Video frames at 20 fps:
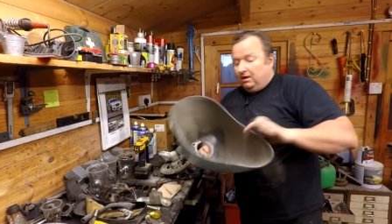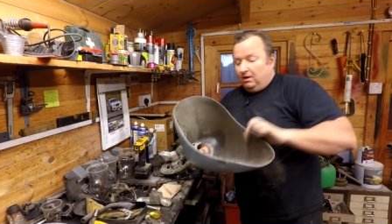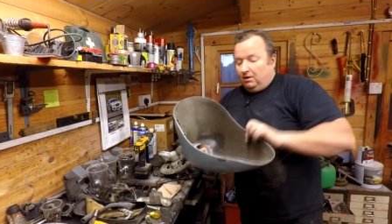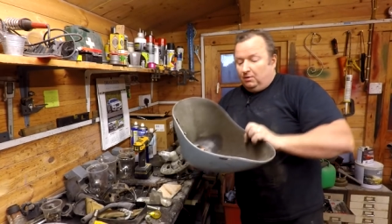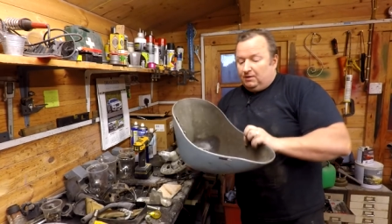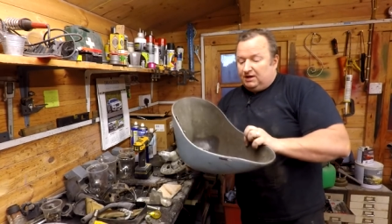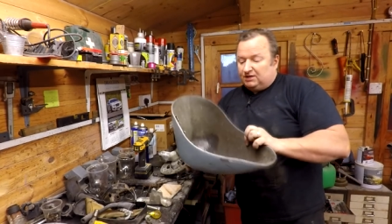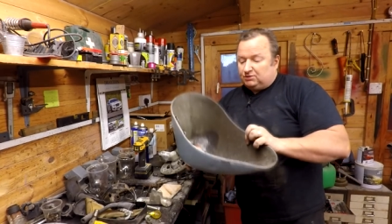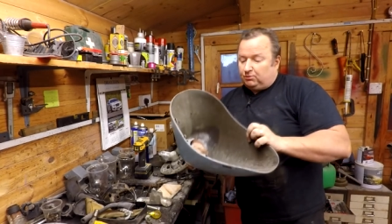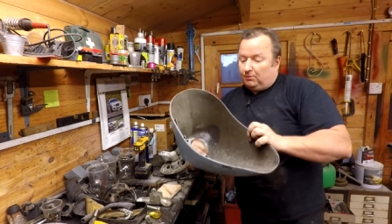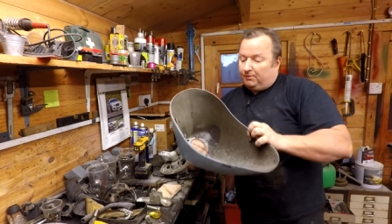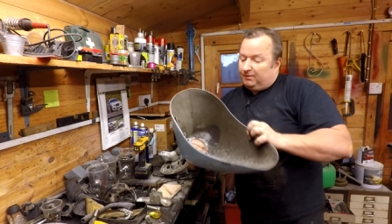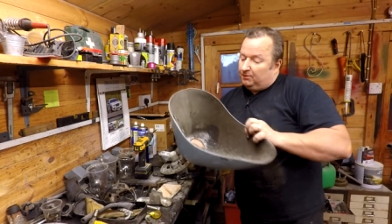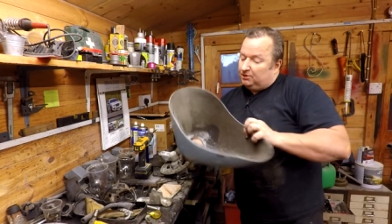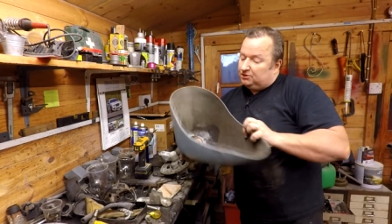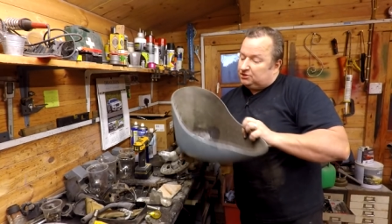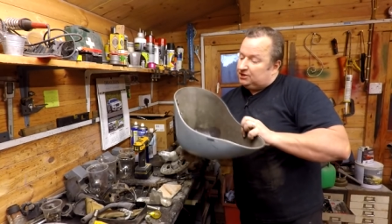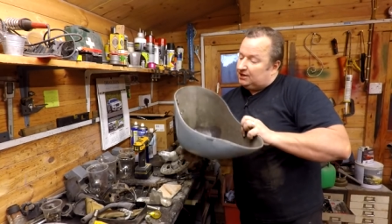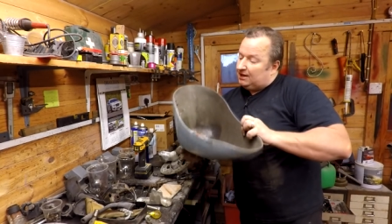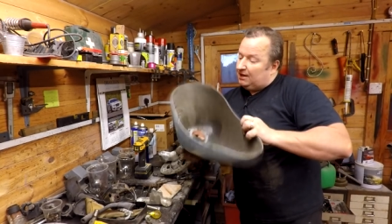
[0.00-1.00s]
Well, that's what we
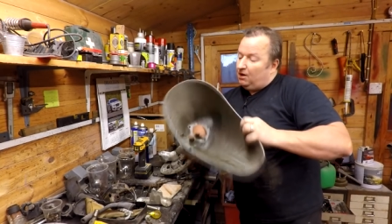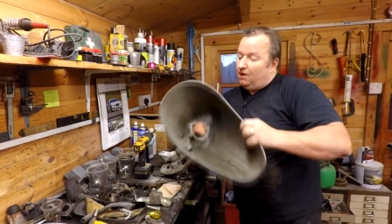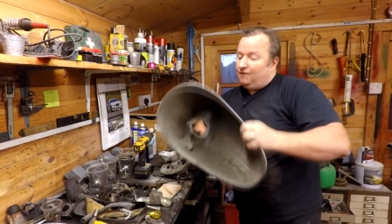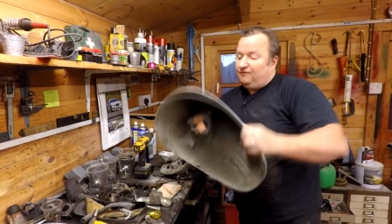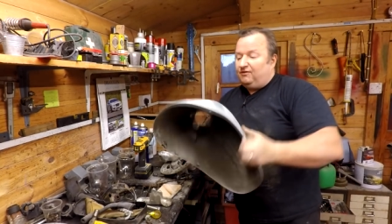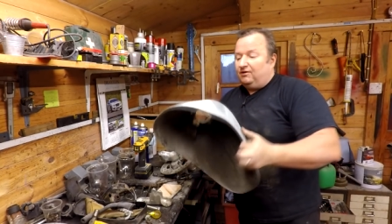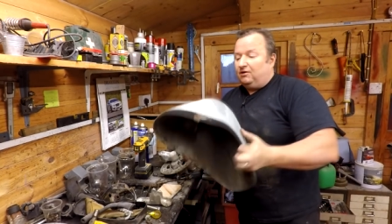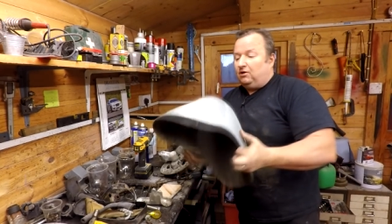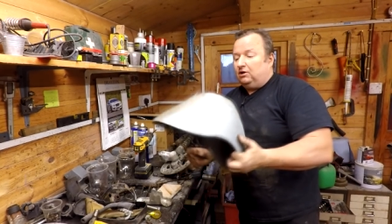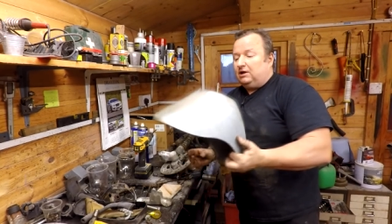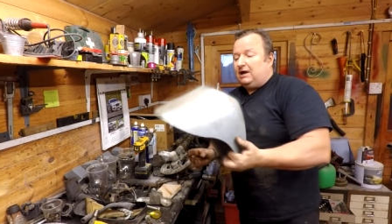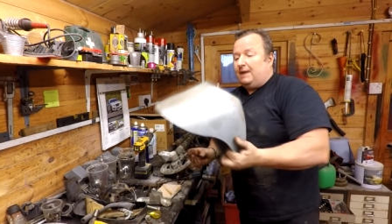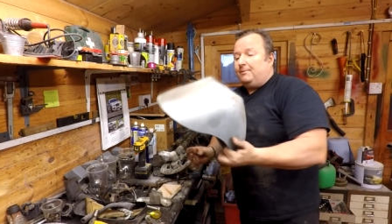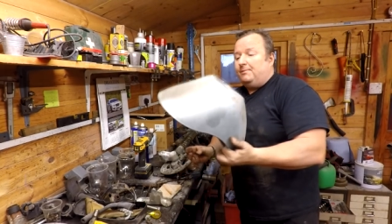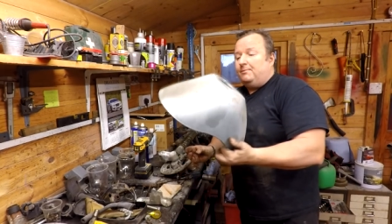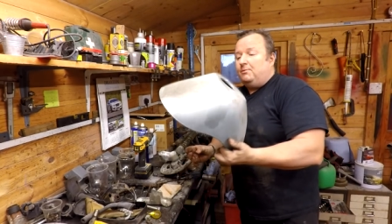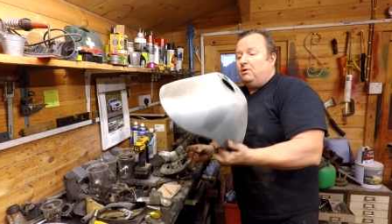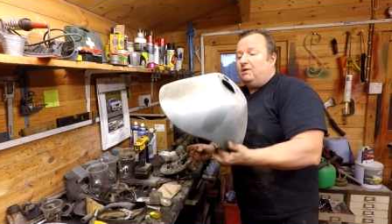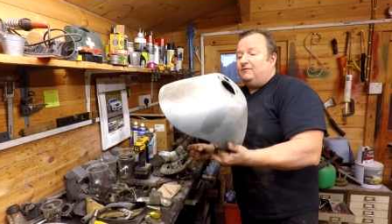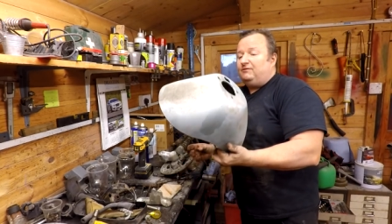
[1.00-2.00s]
wanted to get off. I've got a couple
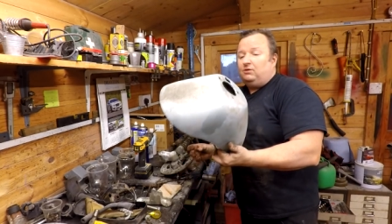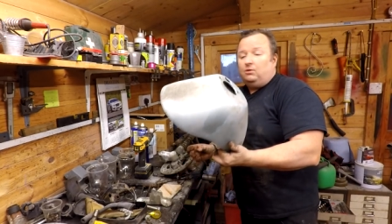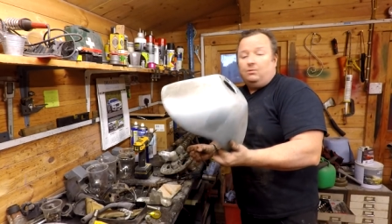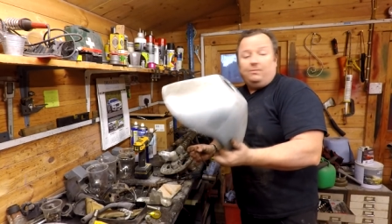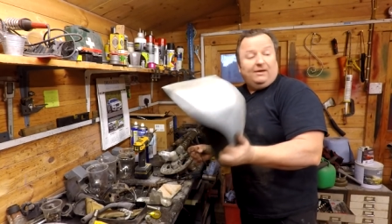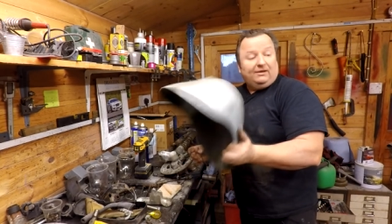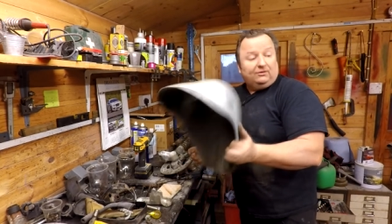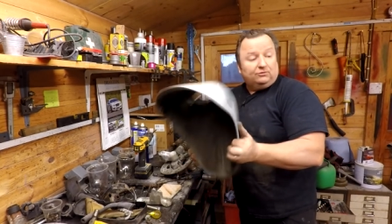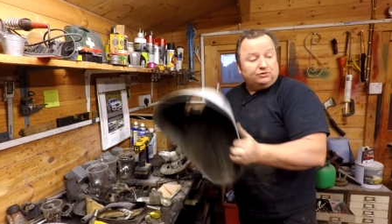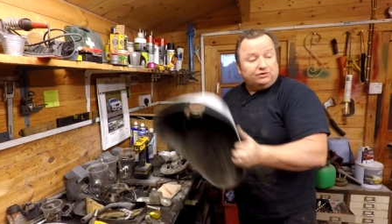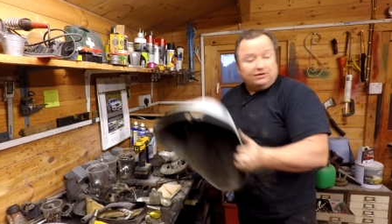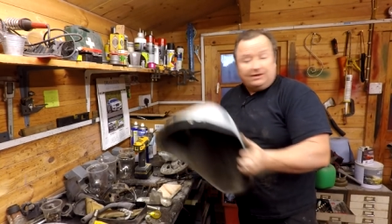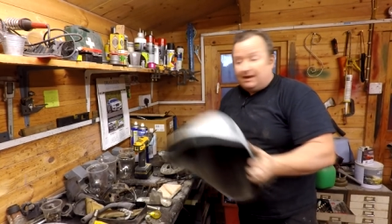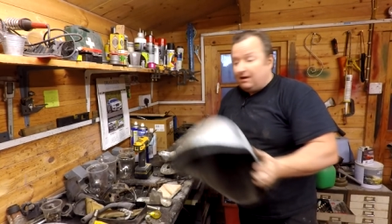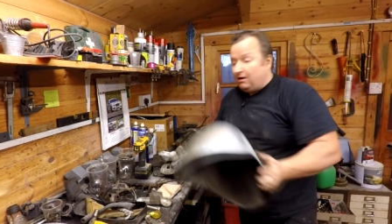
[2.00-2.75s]
more other little panels to get